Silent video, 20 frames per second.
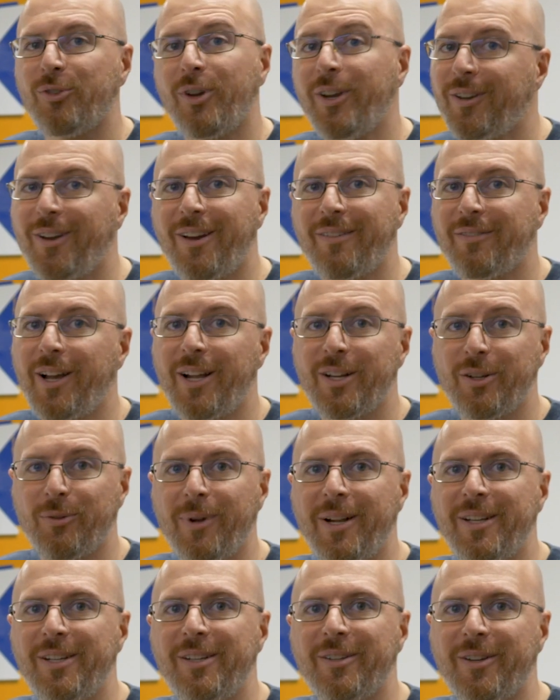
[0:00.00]
Jake, I've got it
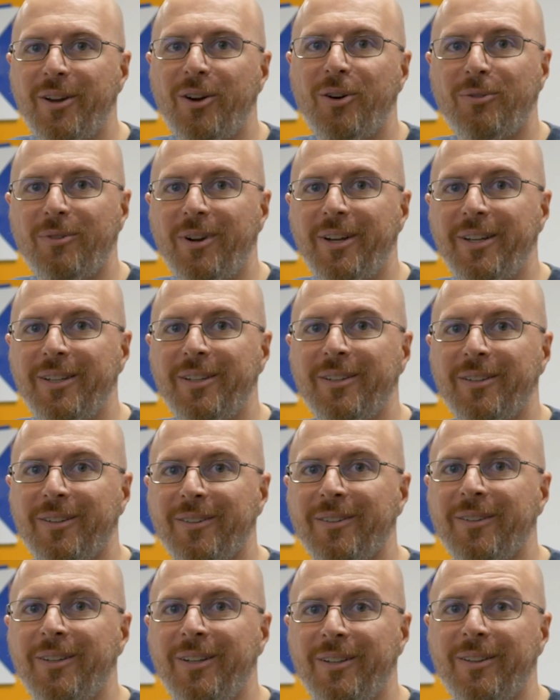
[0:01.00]
ready to go right
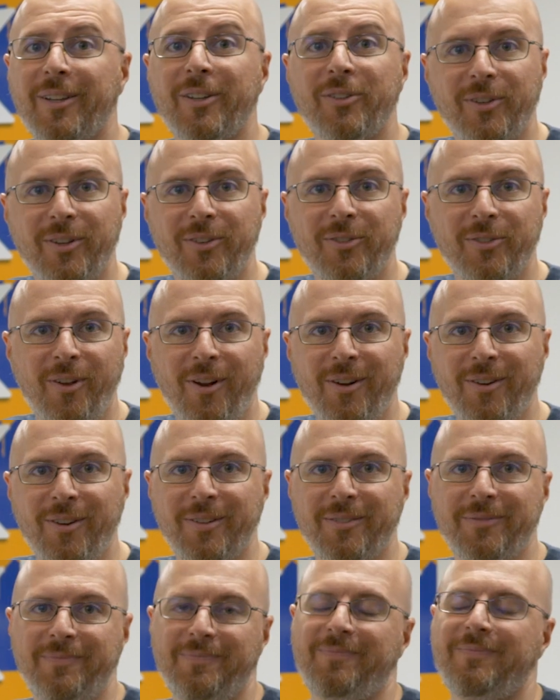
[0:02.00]
here. Let's get
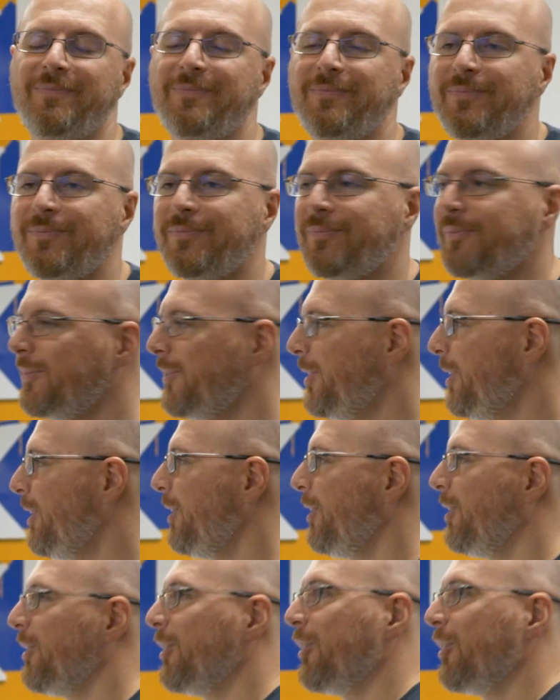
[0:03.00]
started. Great.